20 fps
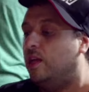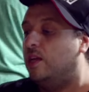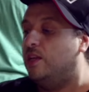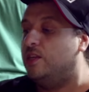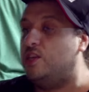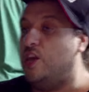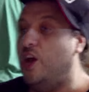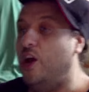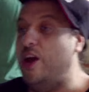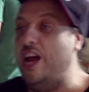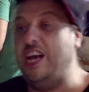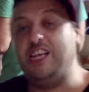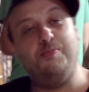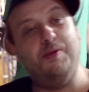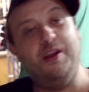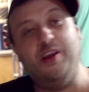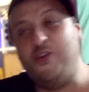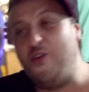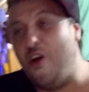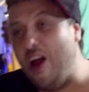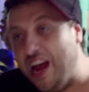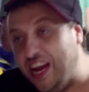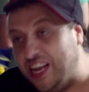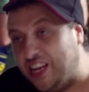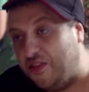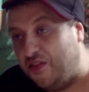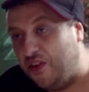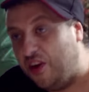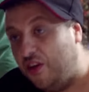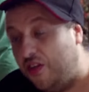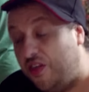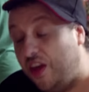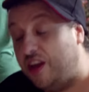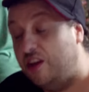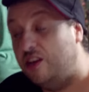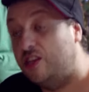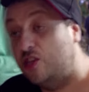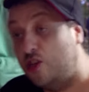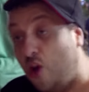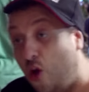So it's been a great interview. Thank
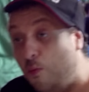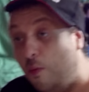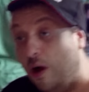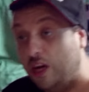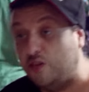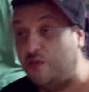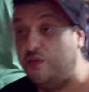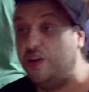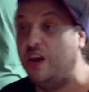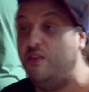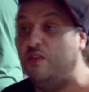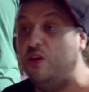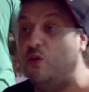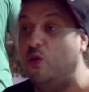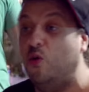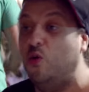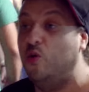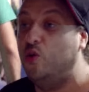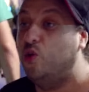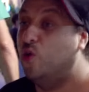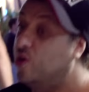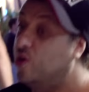you so much for giving all your